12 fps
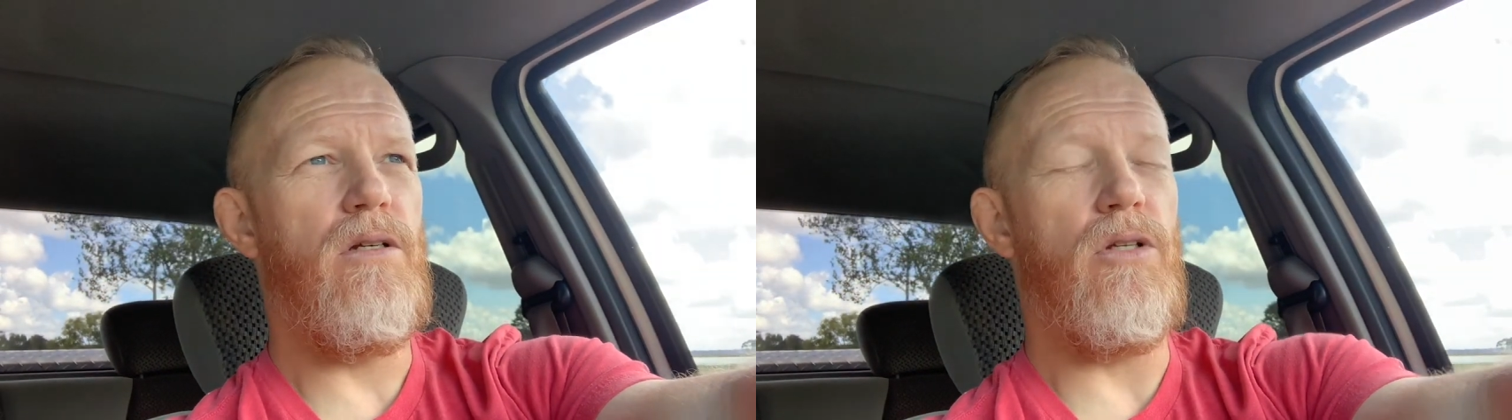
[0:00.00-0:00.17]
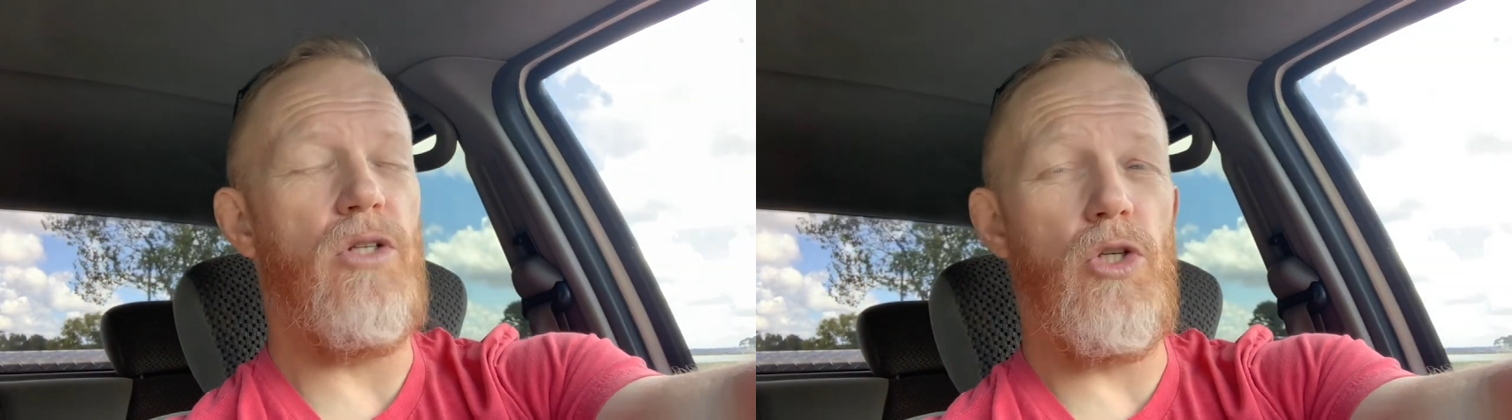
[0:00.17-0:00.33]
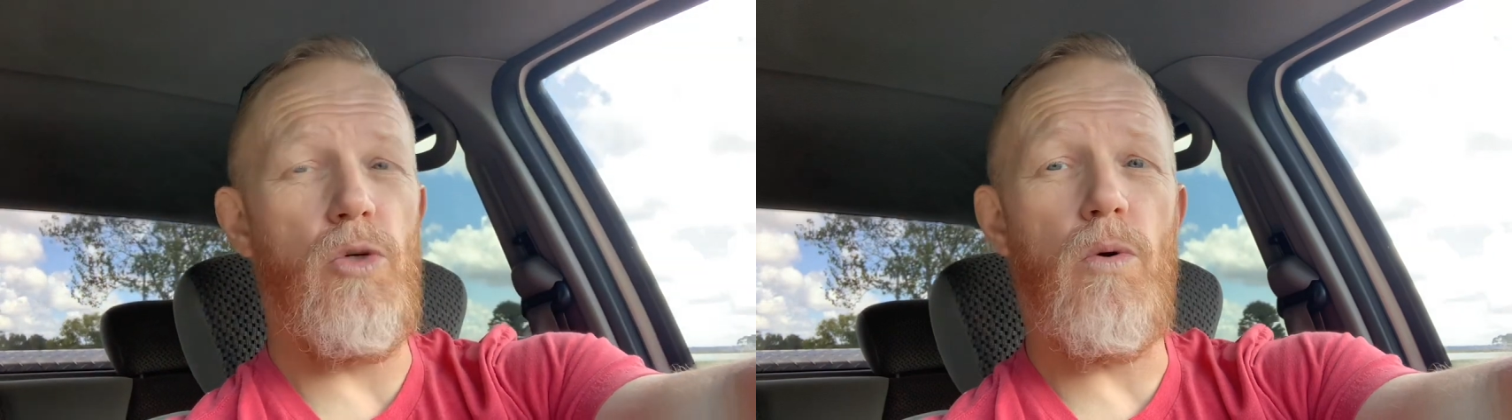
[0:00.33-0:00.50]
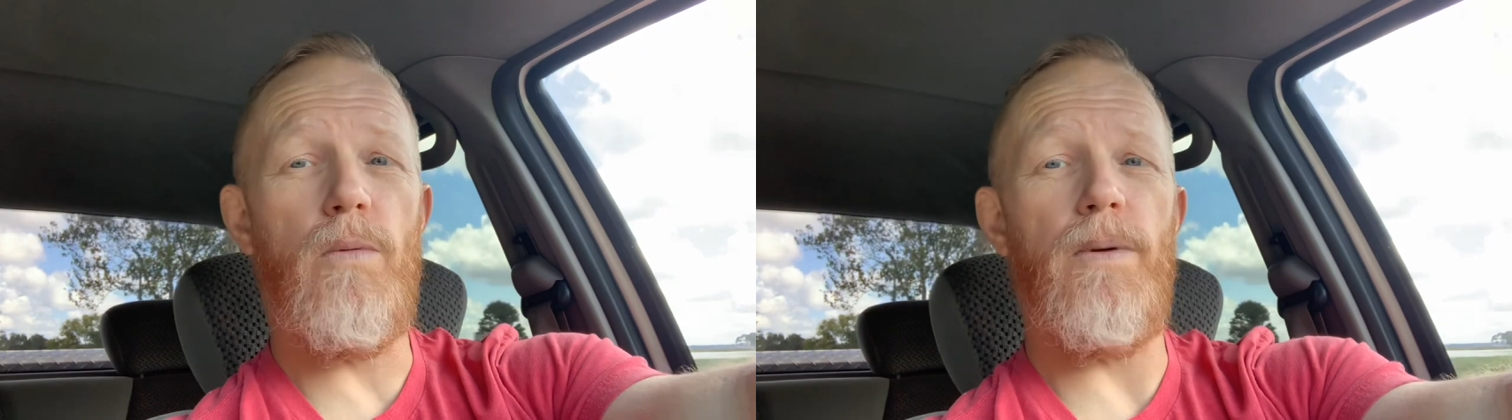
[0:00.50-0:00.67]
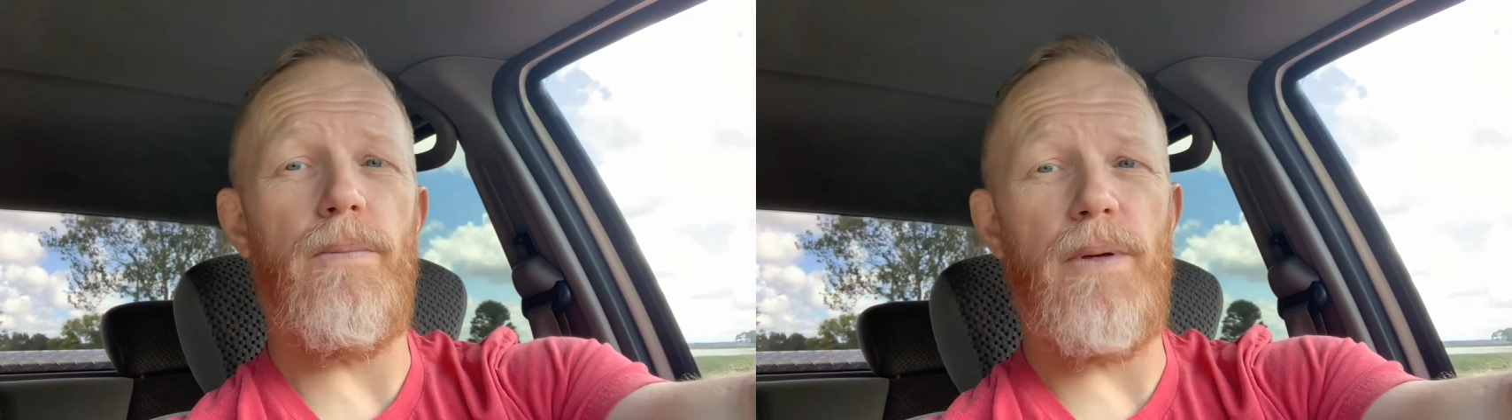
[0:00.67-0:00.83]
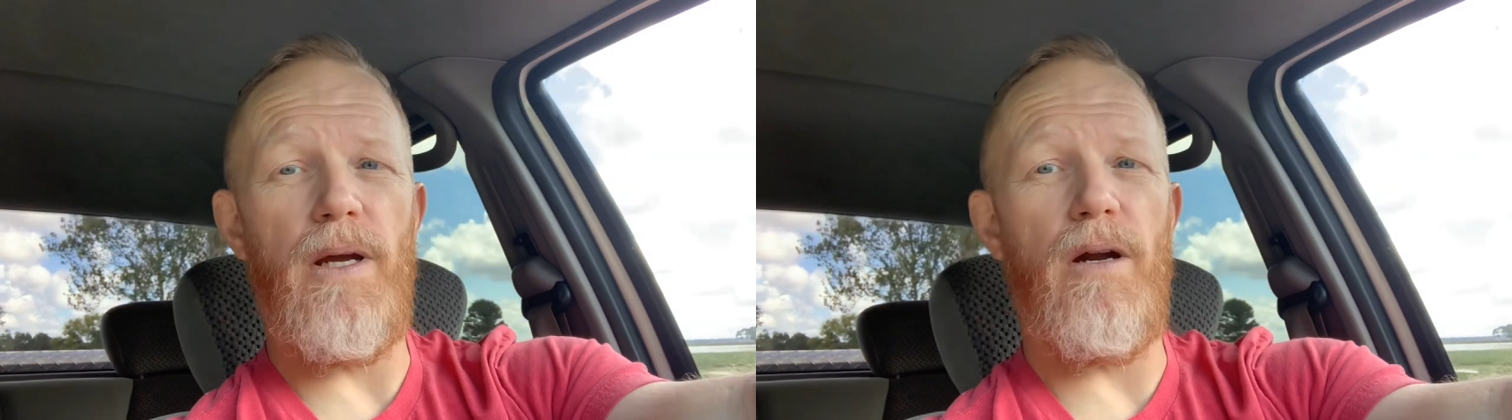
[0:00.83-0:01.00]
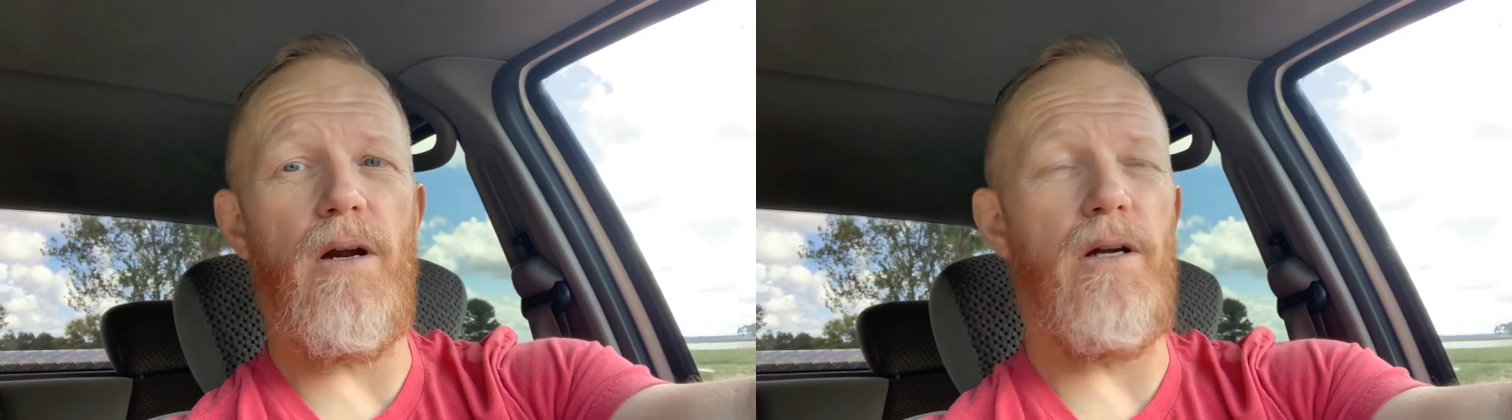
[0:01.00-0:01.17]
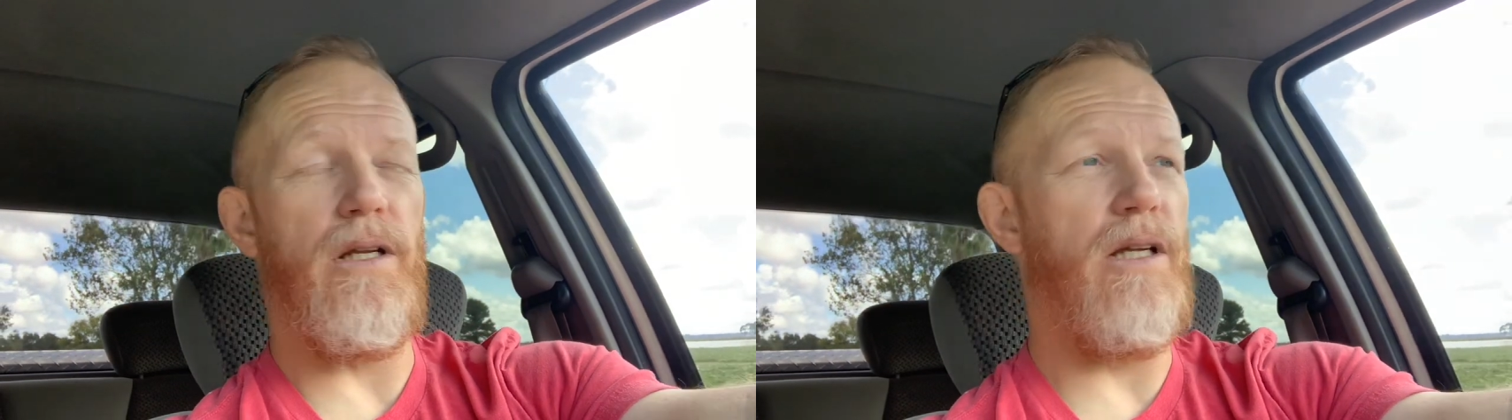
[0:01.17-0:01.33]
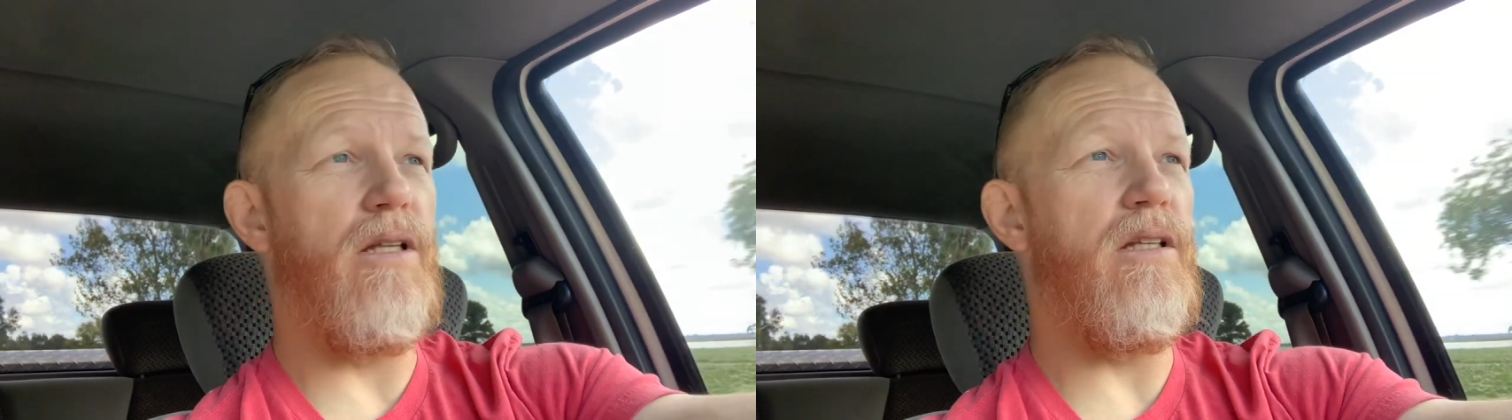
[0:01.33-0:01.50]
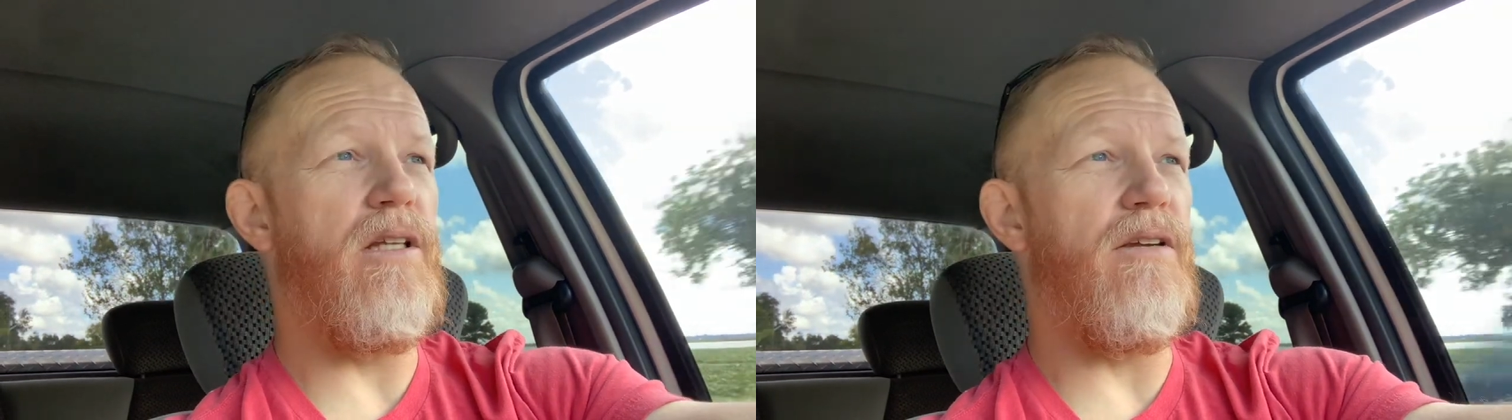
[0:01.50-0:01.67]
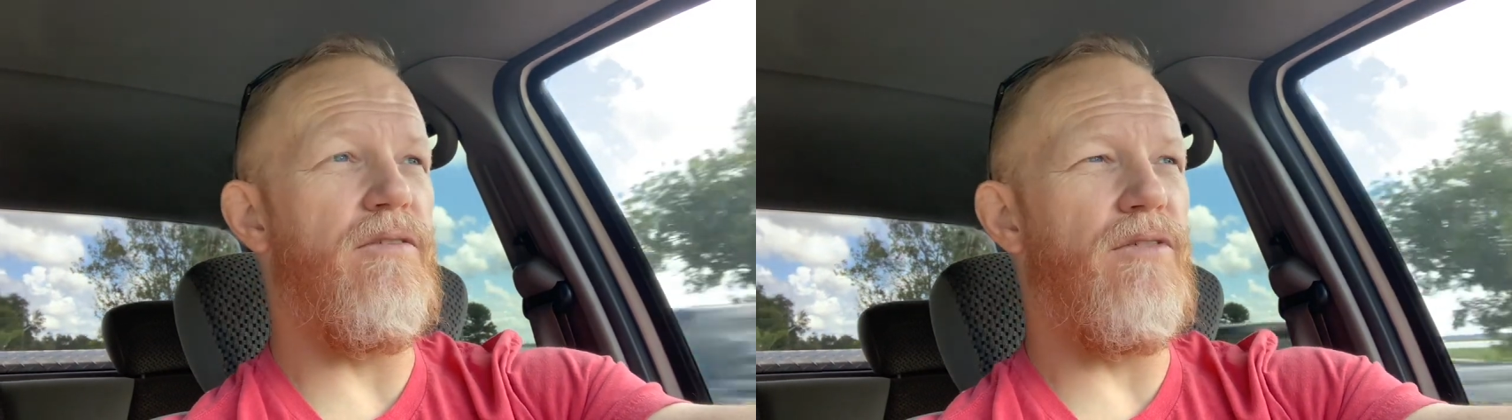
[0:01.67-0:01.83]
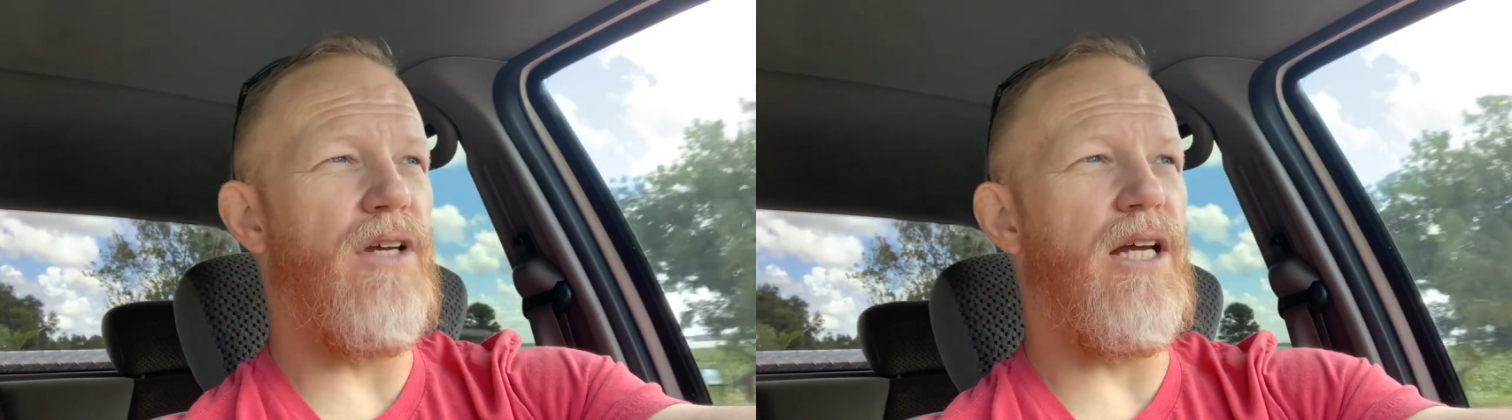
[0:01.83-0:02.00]
You were prepared in the
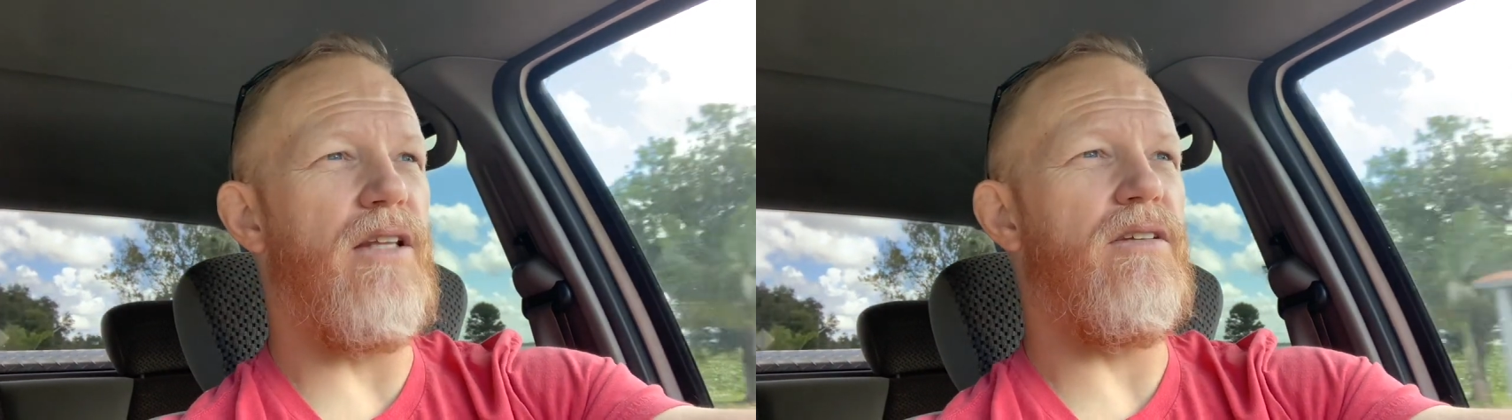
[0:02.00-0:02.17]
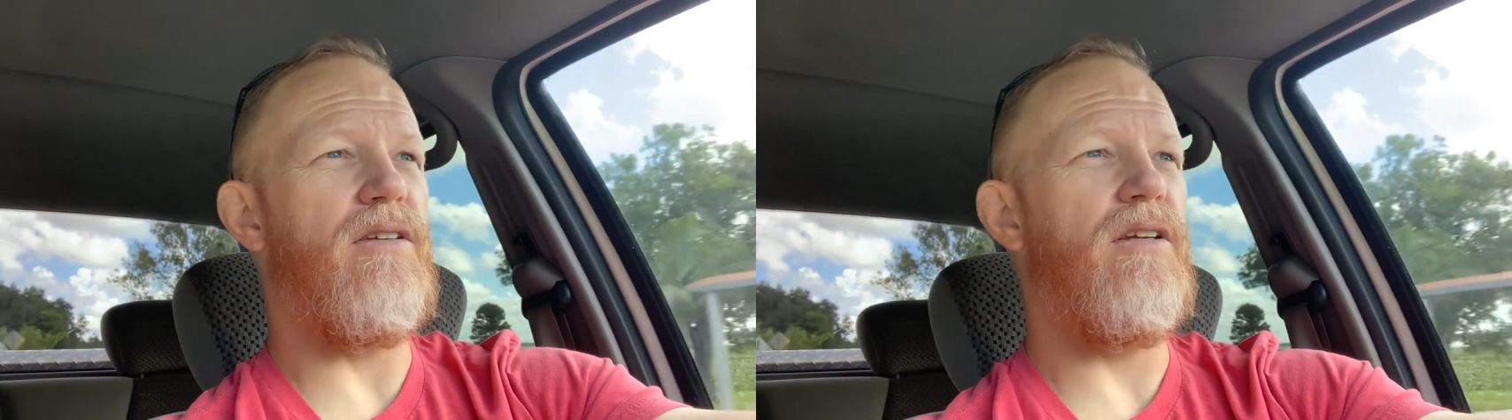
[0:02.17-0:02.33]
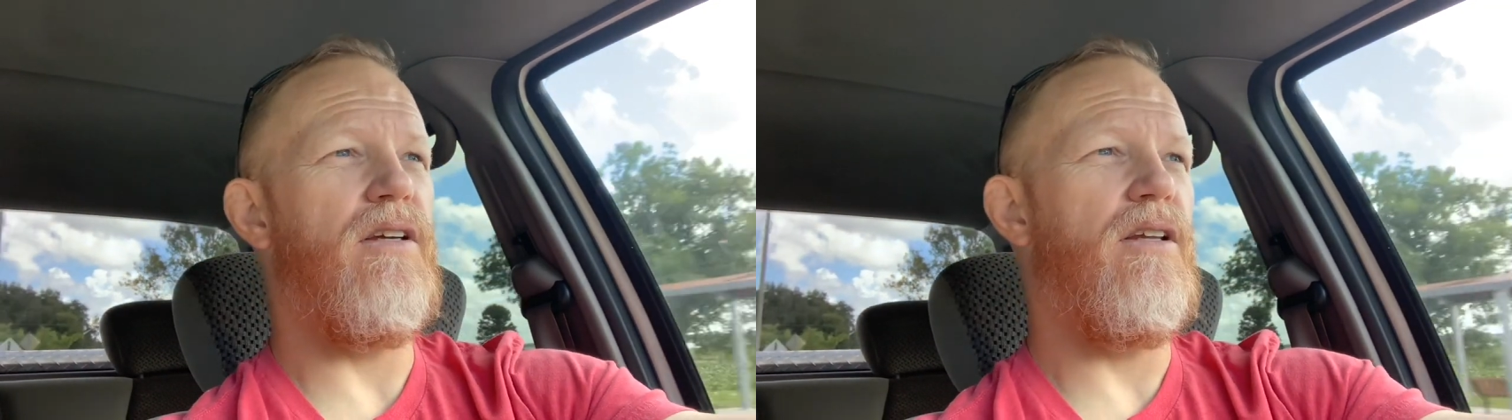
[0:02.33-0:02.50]
event